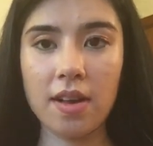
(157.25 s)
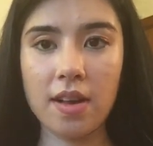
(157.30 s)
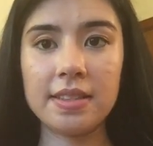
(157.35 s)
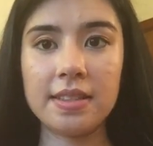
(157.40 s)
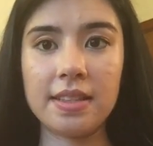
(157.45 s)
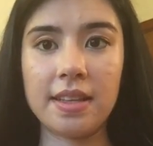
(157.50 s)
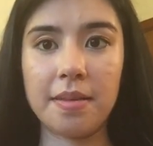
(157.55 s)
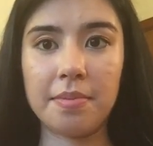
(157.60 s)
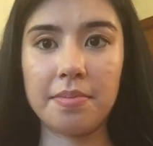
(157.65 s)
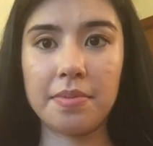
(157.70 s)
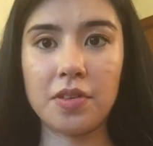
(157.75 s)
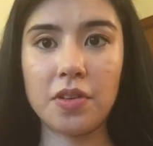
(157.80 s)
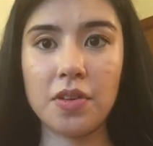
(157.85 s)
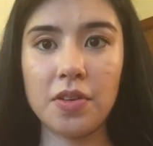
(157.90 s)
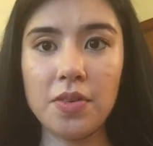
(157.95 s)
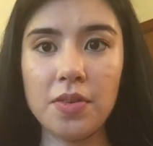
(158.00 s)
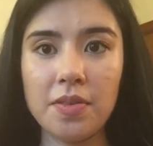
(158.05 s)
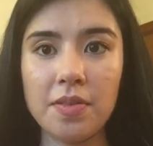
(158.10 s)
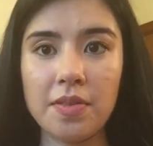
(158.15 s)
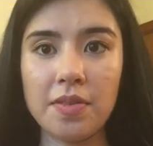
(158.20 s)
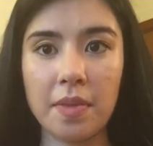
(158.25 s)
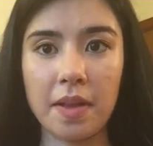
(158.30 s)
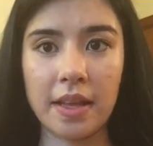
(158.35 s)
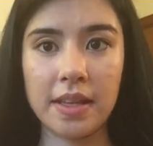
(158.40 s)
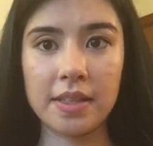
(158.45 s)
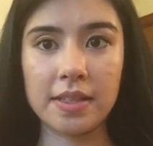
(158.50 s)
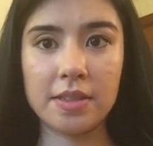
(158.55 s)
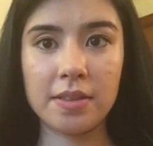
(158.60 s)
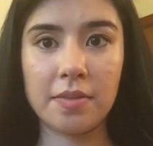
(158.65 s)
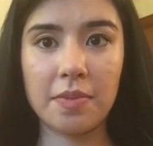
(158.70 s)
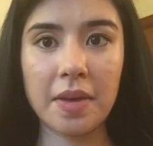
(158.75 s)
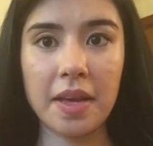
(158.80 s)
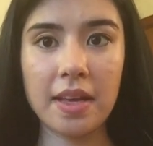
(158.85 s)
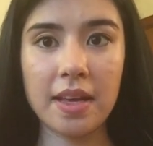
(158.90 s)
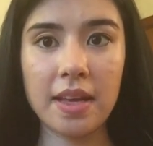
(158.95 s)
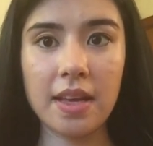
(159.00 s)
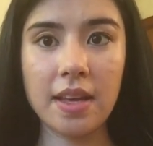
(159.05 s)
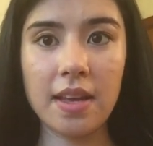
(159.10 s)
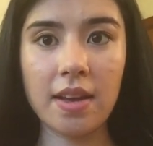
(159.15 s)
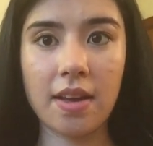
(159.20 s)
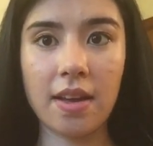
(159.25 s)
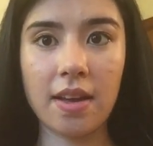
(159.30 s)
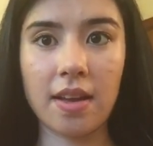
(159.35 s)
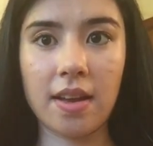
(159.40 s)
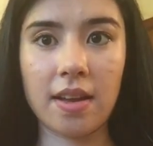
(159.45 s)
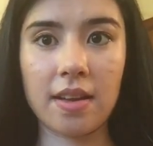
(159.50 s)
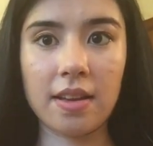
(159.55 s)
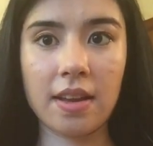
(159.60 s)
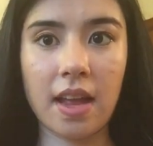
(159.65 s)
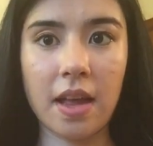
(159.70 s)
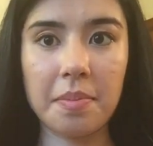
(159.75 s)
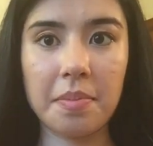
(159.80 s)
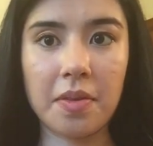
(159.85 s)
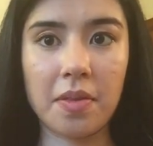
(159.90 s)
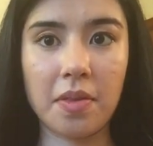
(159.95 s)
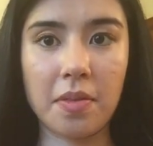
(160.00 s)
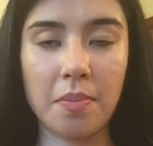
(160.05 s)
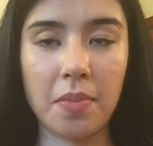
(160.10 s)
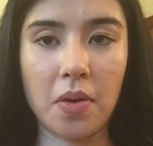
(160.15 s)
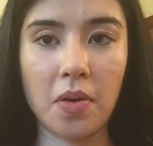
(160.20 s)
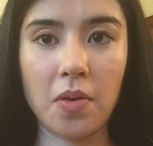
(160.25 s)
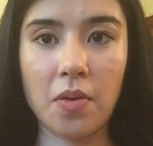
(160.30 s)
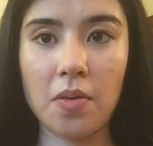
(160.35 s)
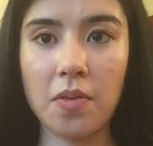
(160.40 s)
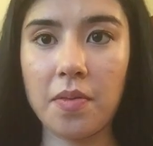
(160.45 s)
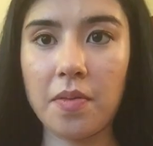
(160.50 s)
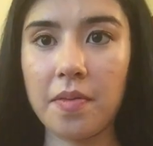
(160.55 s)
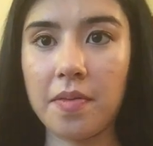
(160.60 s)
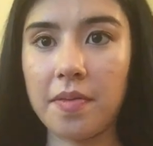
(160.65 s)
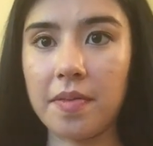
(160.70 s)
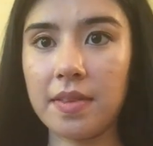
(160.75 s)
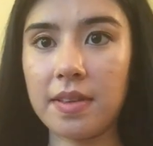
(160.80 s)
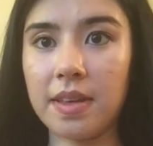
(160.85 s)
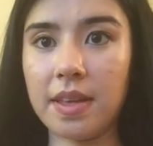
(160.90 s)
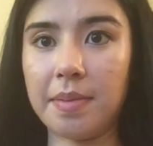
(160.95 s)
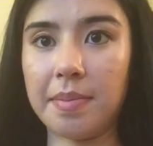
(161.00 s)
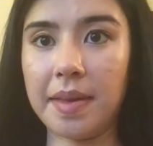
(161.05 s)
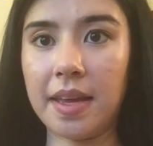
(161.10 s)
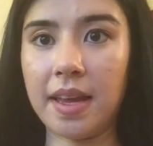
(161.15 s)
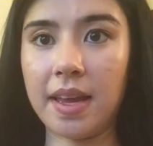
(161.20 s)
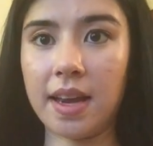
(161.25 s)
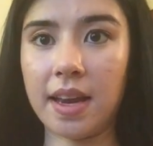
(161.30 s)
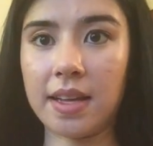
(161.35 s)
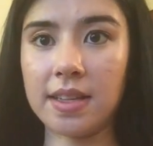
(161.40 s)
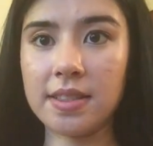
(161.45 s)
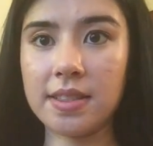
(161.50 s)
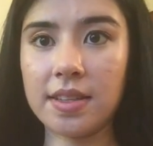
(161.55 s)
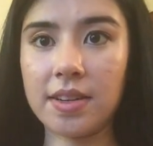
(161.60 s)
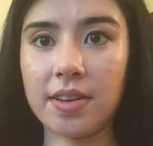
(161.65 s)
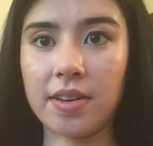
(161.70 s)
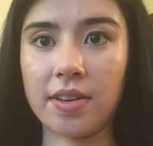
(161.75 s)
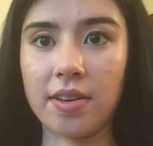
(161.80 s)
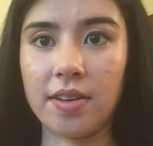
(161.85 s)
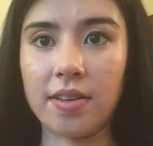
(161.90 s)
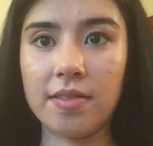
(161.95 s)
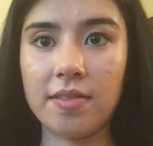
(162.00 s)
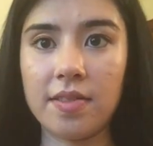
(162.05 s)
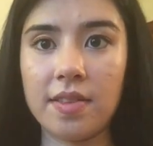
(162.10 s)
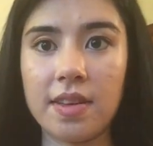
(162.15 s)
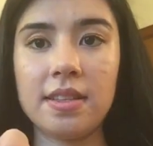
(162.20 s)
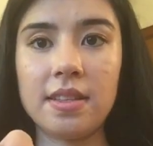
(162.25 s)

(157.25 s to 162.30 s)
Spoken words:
Step 2, place your pinky on top of the bow, keeping it nice and curved.